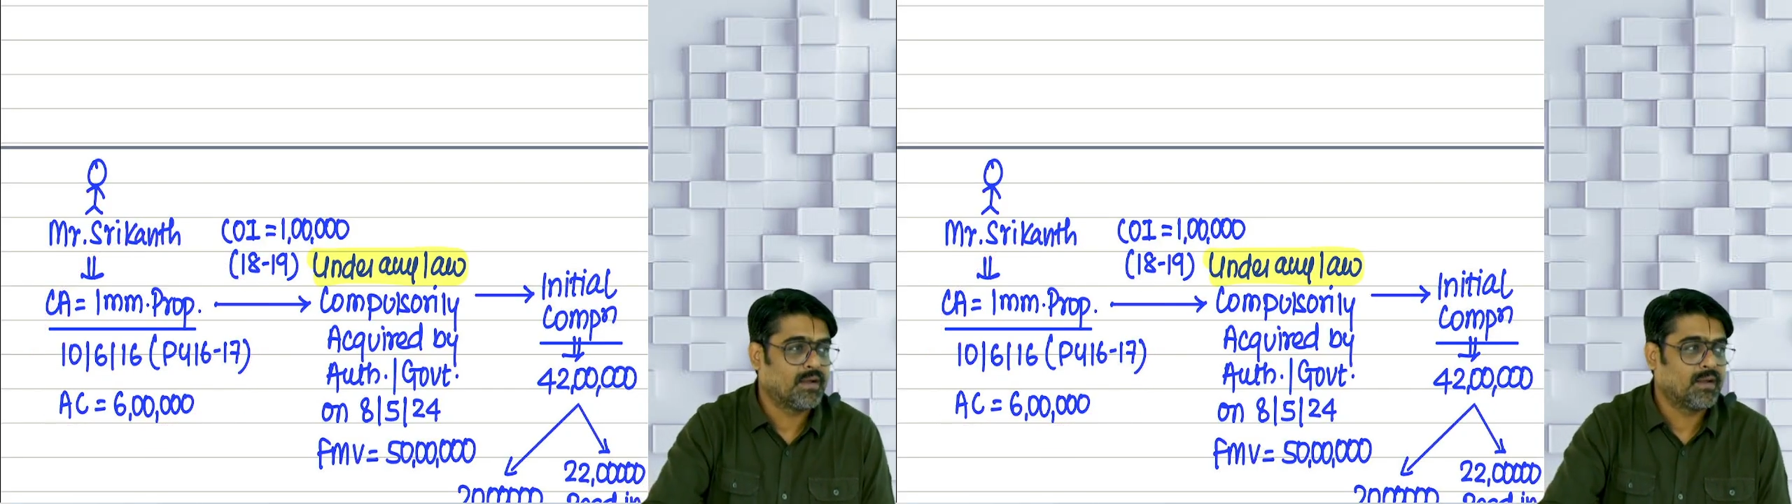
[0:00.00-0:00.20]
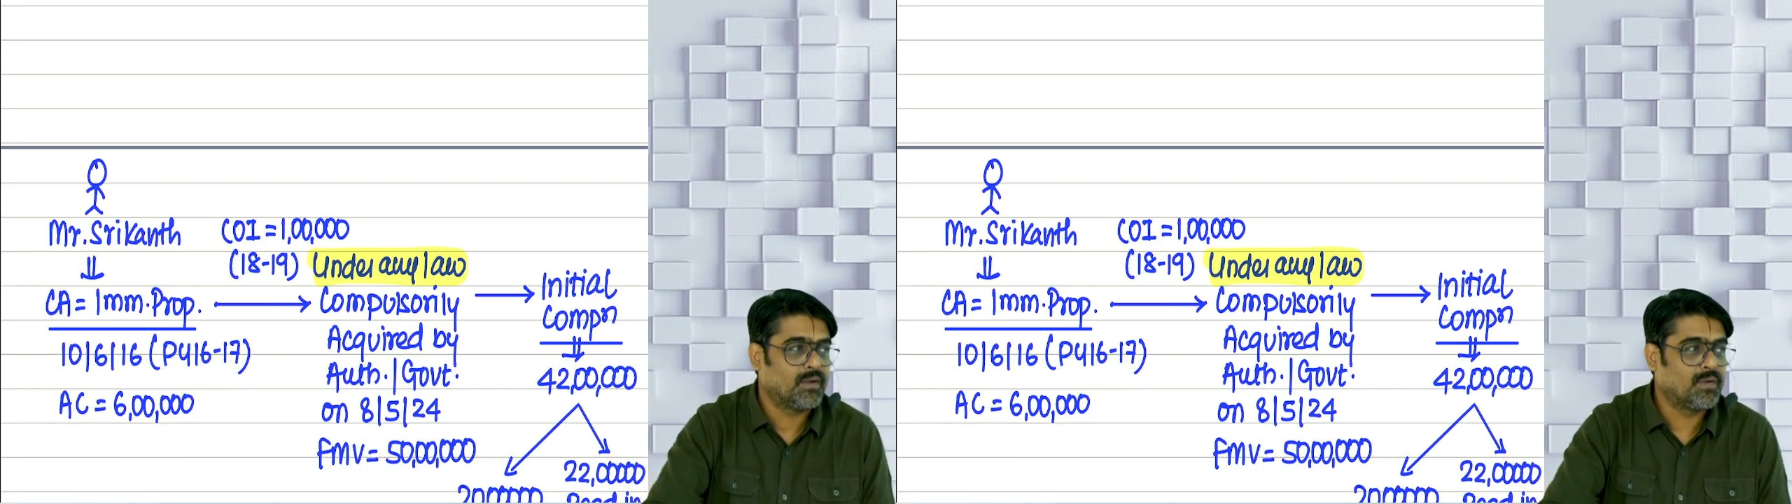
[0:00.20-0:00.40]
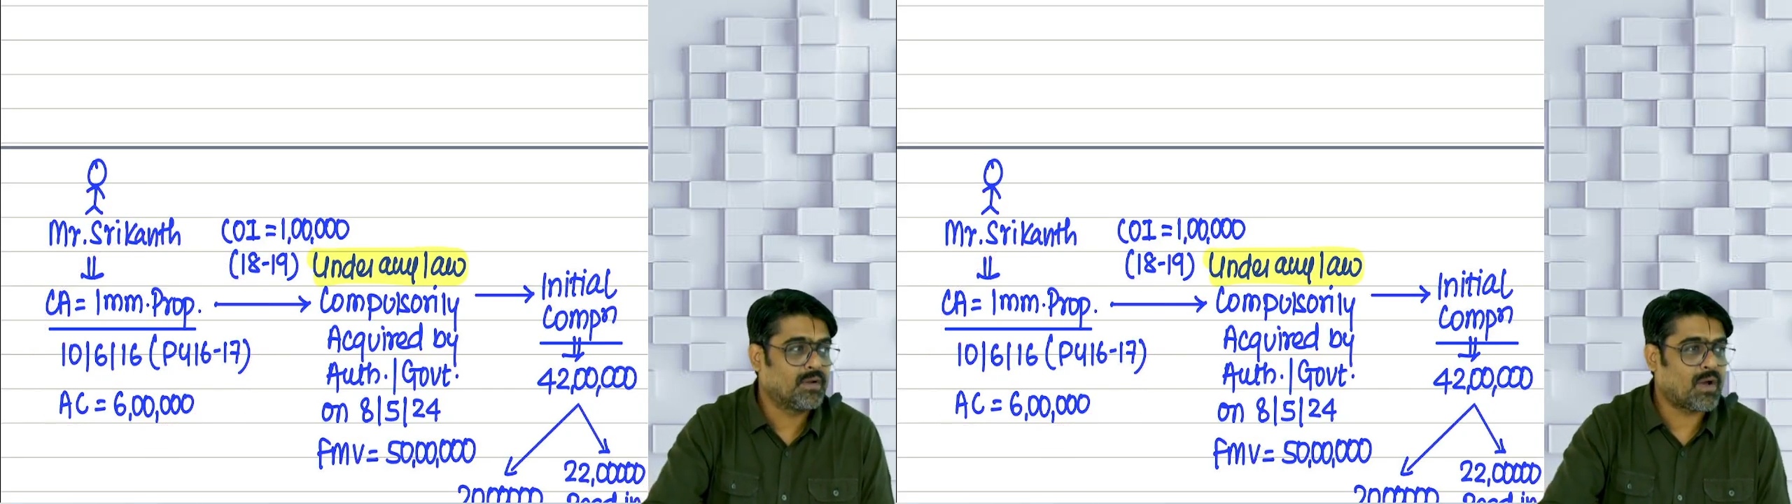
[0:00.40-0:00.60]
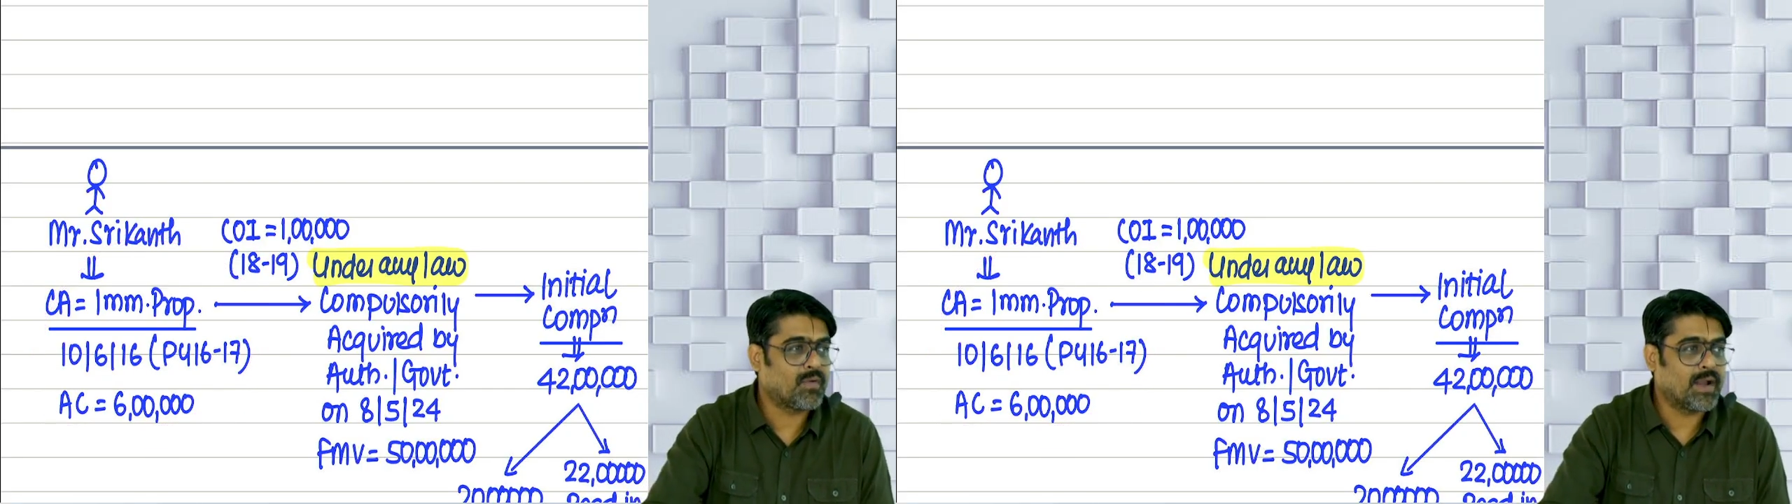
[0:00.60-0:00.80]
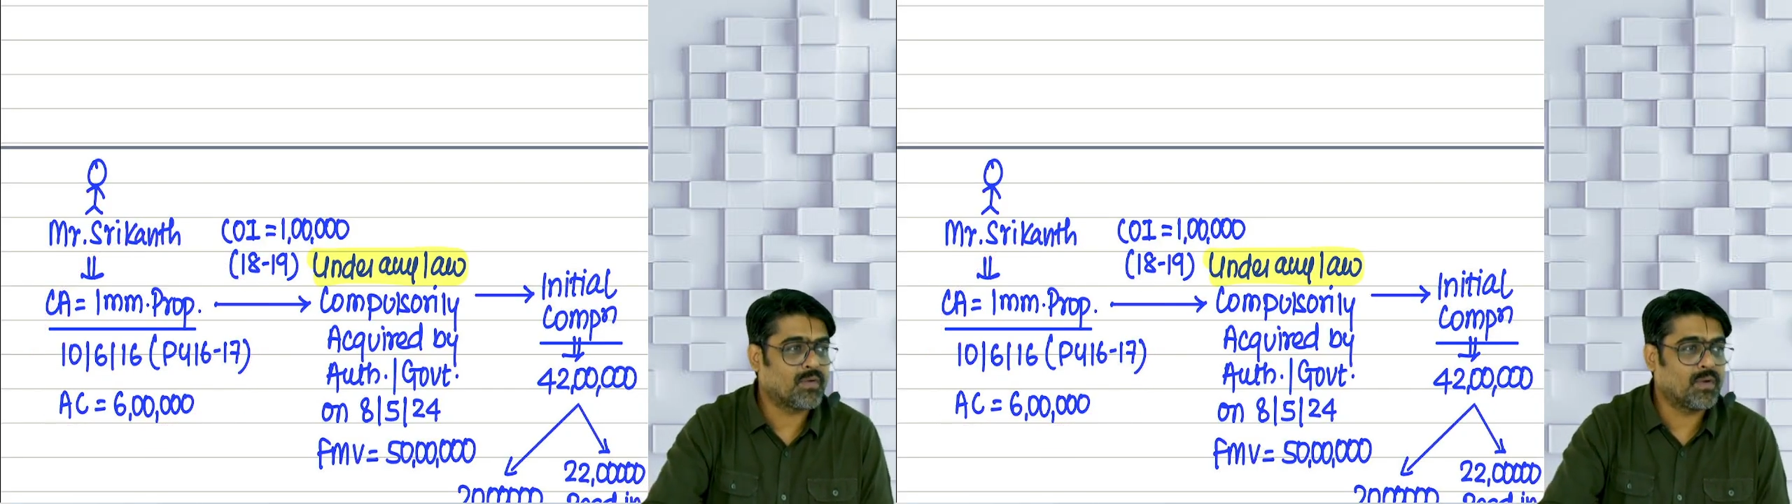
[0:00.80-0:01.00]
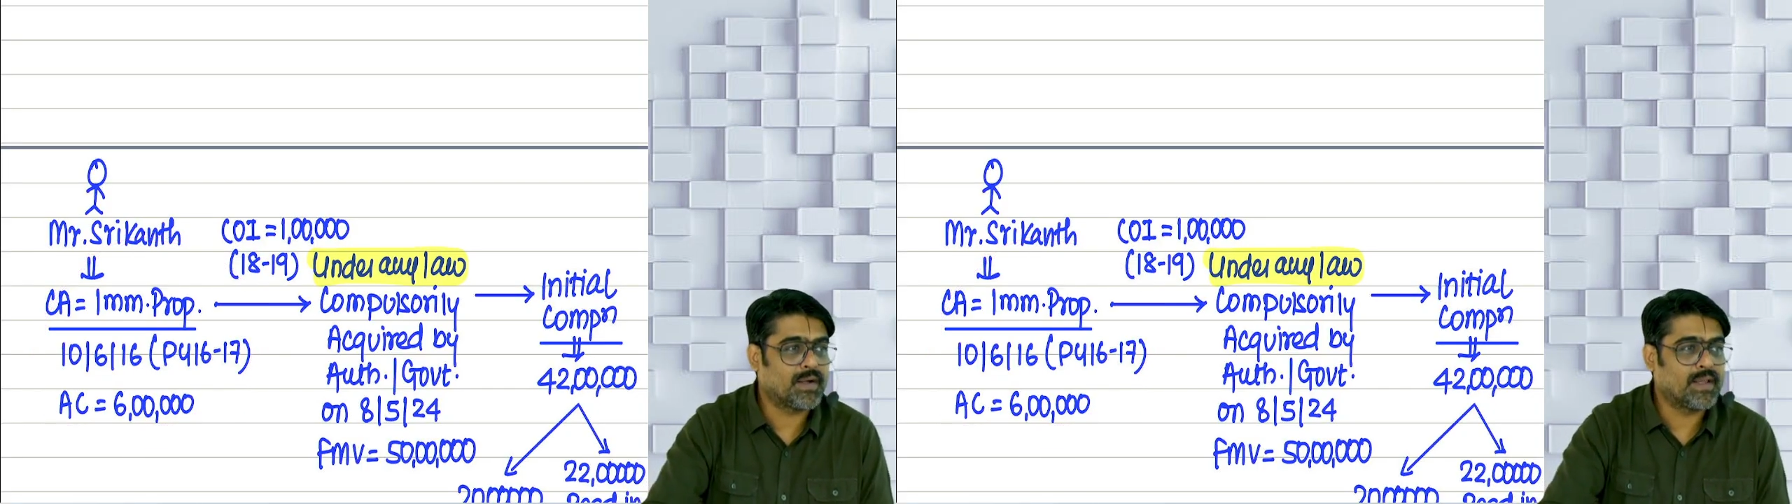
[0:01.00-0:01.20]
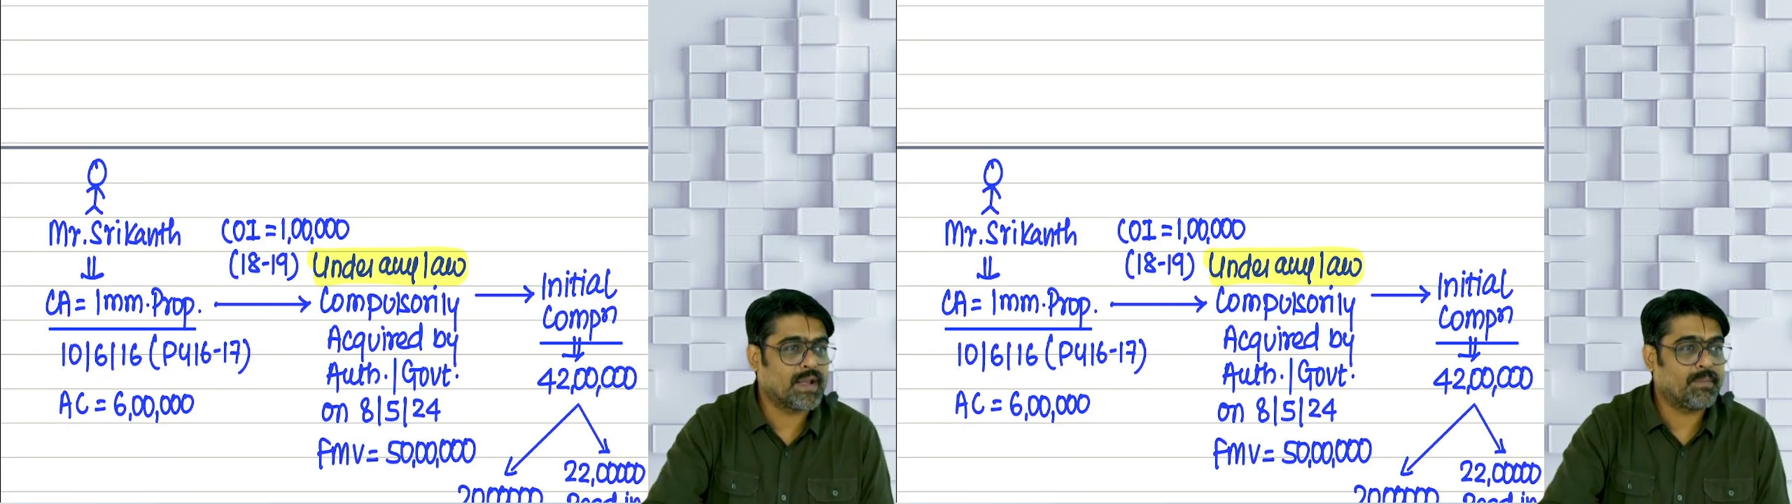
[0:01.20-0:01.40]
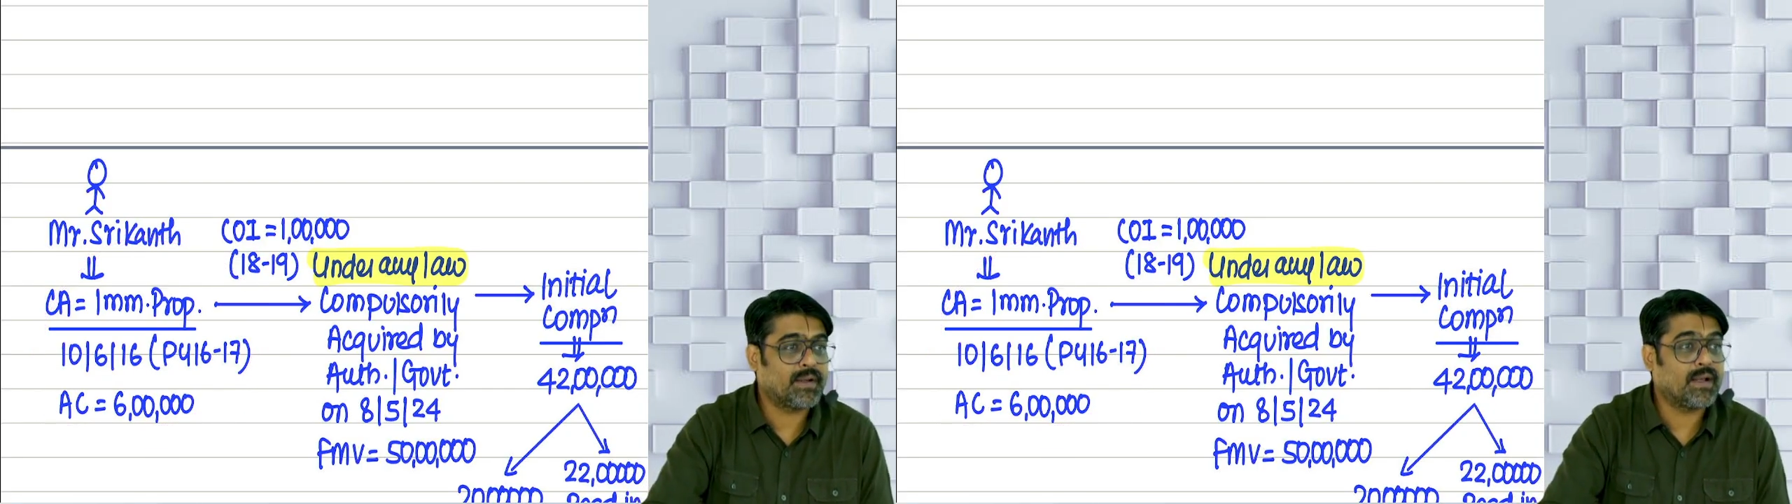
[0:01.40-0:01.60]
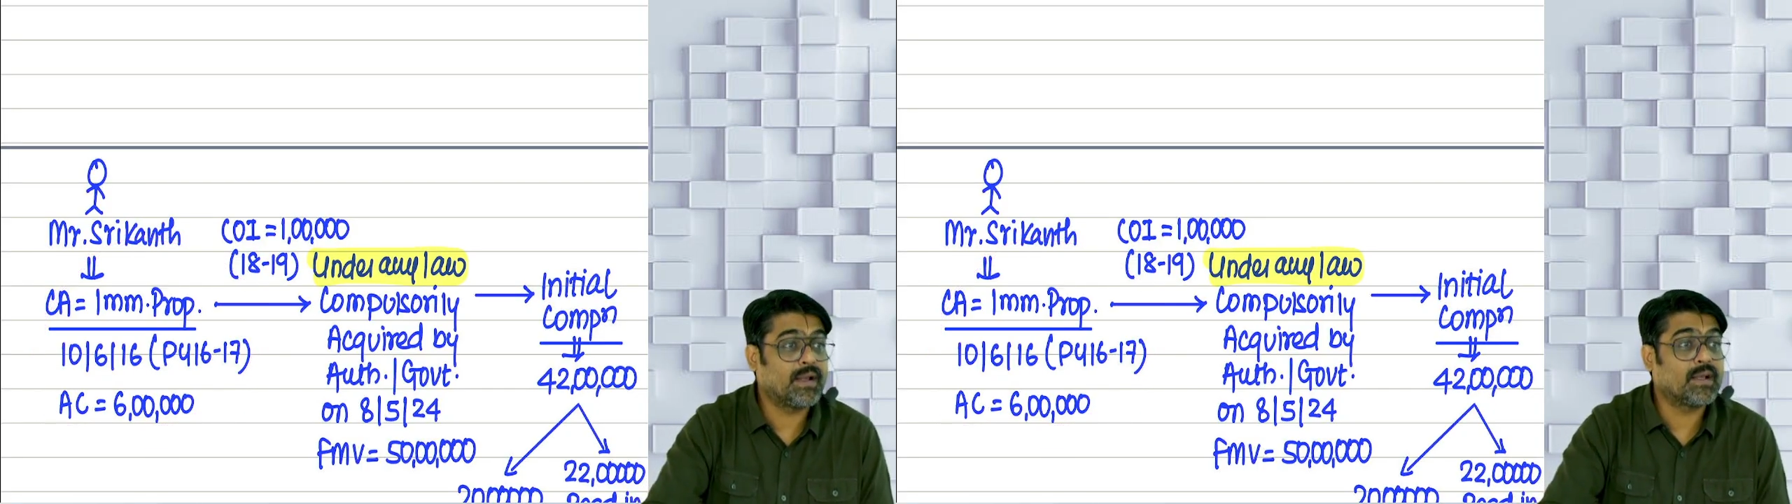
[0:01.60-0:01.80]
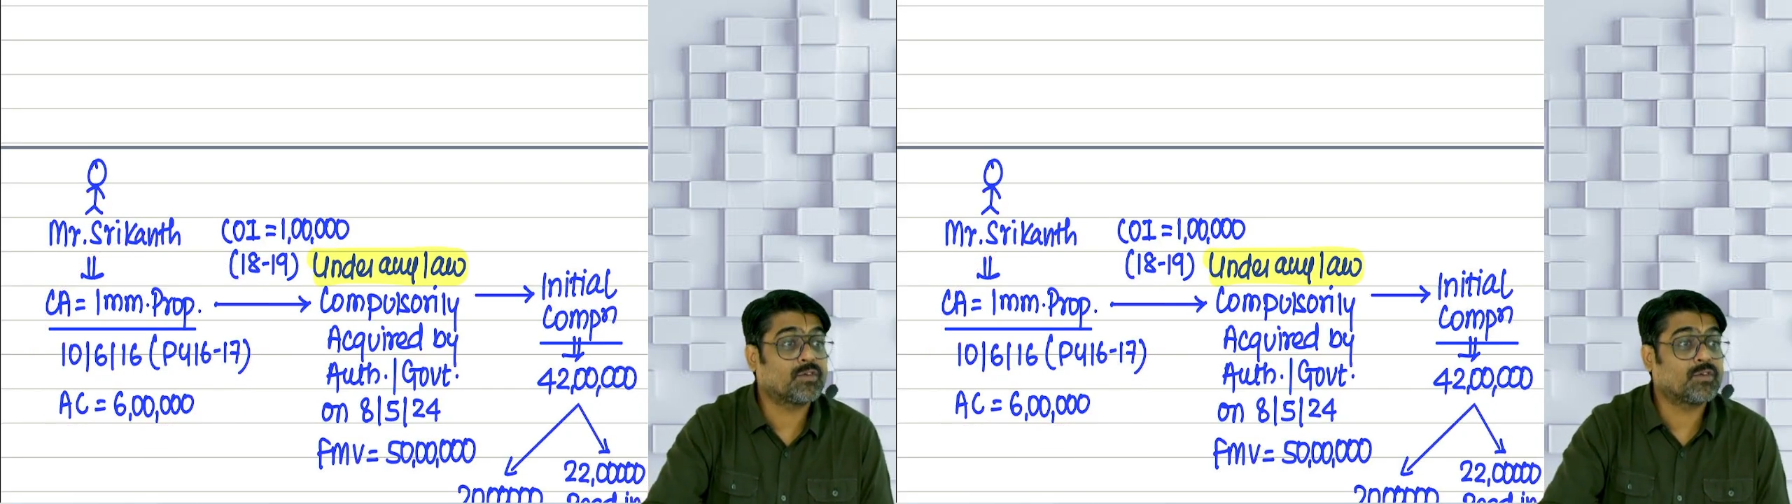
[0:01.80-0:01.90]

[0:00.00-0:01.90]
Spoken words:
you will now calculate the capital gains